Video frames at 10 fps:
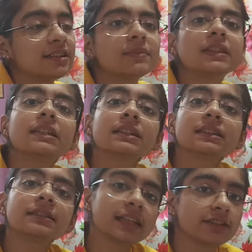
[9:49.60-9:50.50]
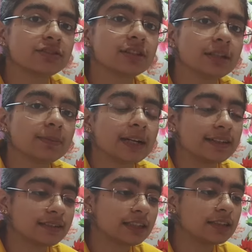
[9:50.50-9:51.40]
comes the stationery
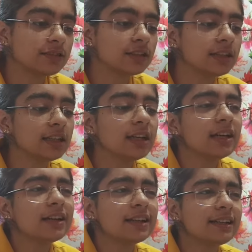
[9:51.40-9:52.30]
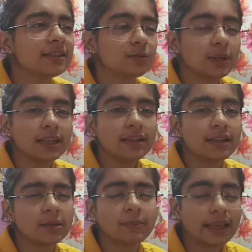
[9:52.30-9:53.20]
part. Stationery, it is very
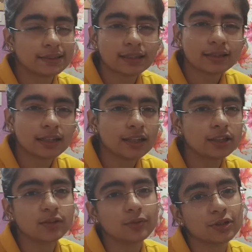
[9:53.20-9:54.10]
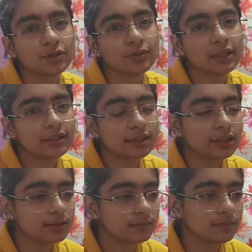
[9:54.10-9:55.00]
like basic things which you needed
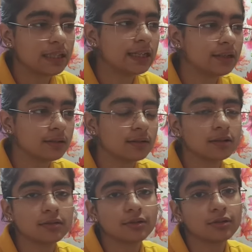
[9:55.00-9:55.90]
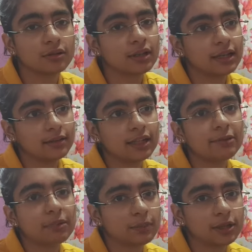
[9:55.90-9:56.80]
in NEET your like
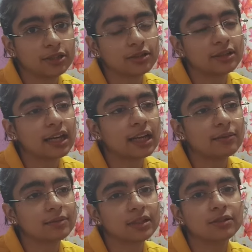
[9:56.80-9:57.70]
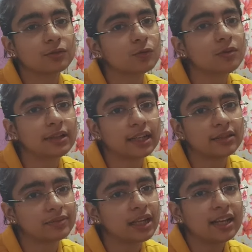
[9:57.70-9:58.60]
NEET preparation times, in school
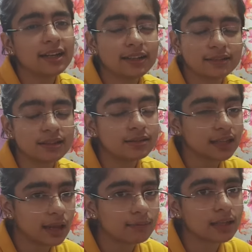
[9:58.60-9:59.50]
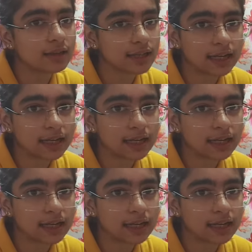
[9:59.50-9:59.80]
times, it is the same thing